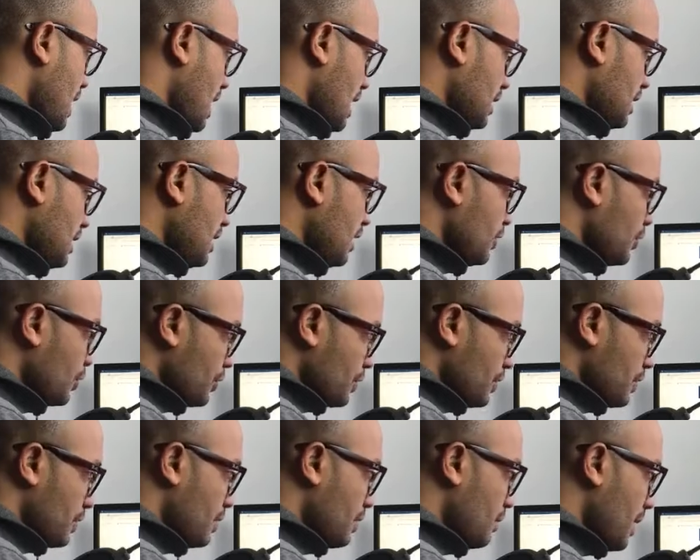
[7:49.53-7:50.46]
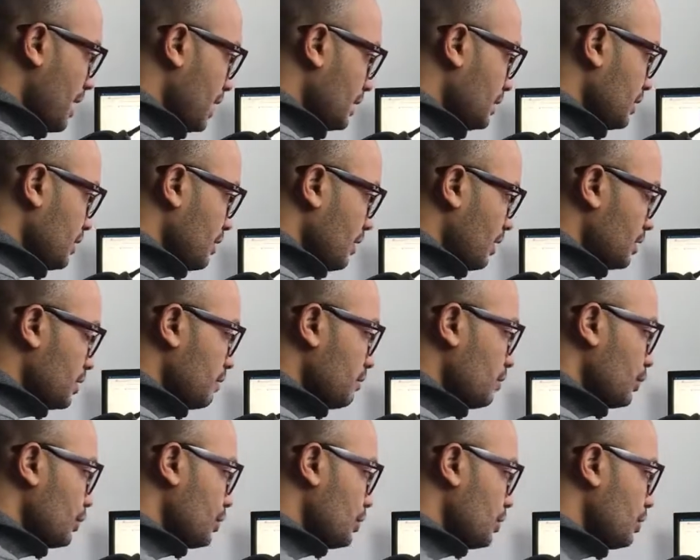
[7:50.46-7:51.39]
And here just a reminder that a
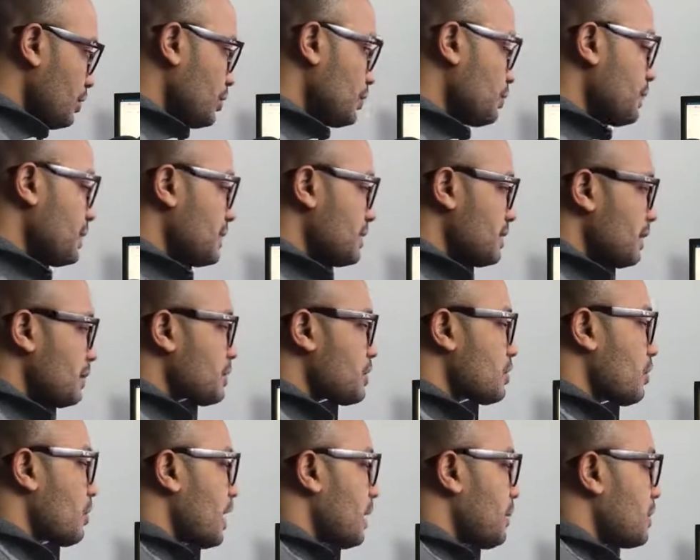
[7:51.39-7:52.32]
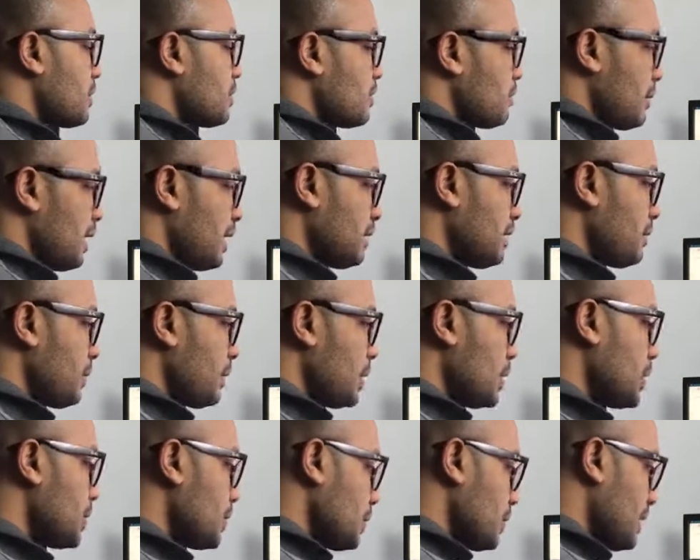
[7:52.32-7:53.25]
module could be subscribed to multiple
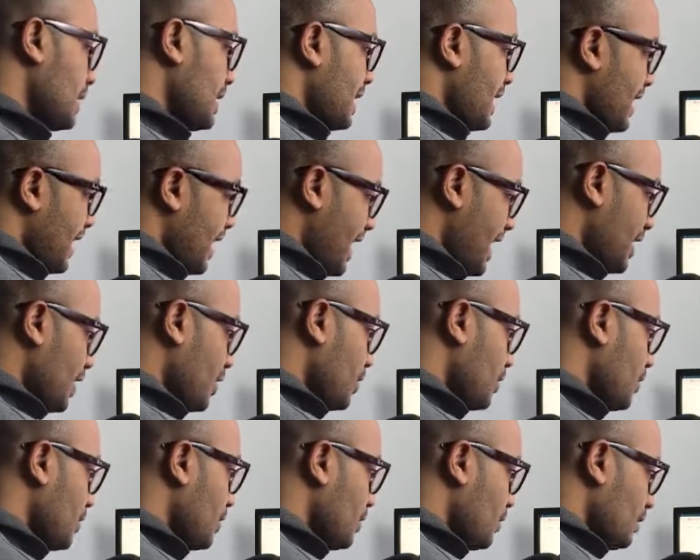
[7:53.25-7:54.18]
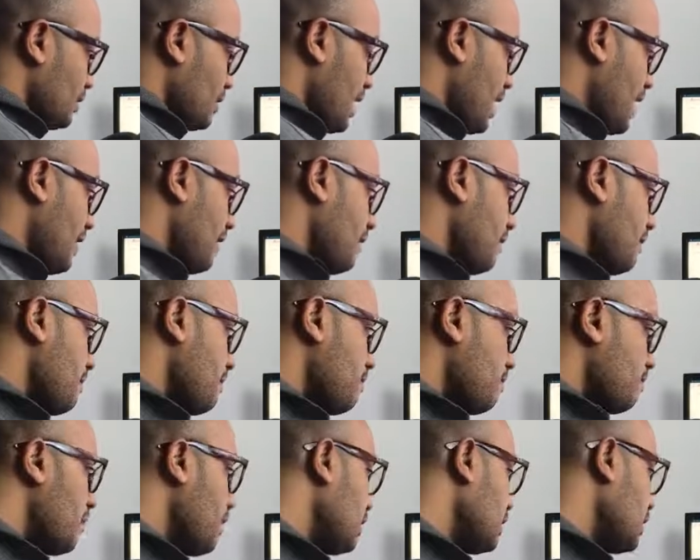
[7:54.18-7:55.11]
hooks, and a hook could have
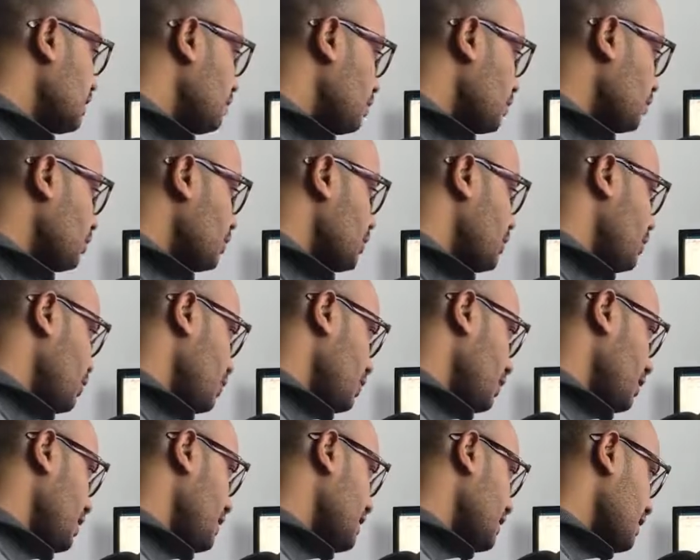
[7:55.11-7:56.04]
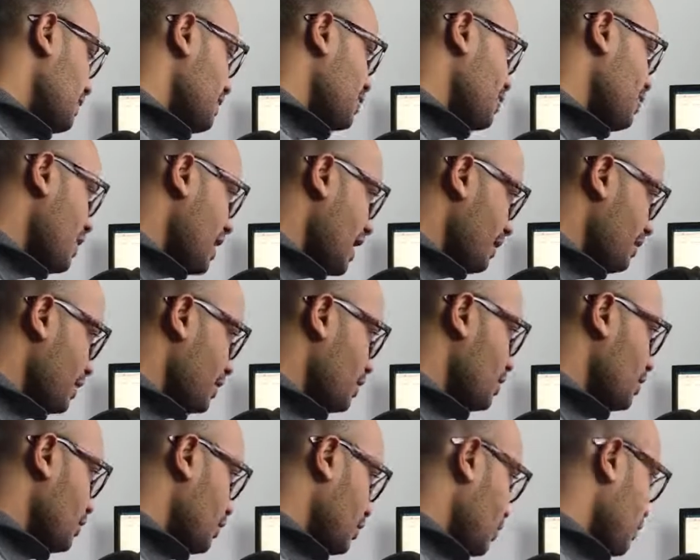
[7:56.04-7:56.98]
multiple modules subscribed
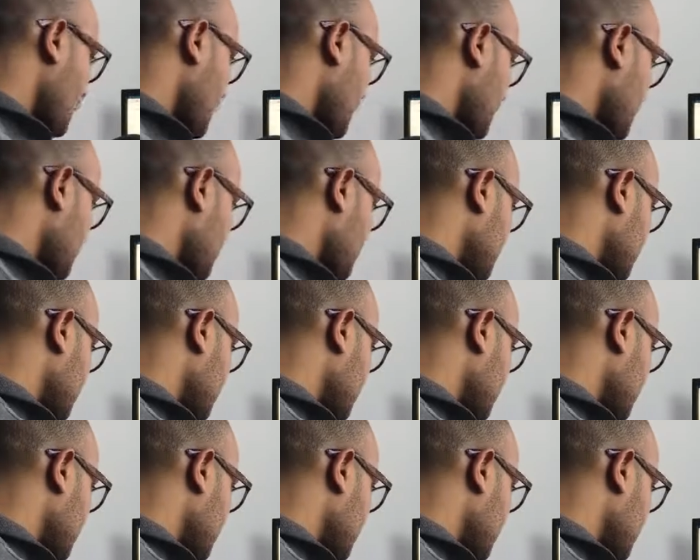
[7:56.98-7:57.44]
to it.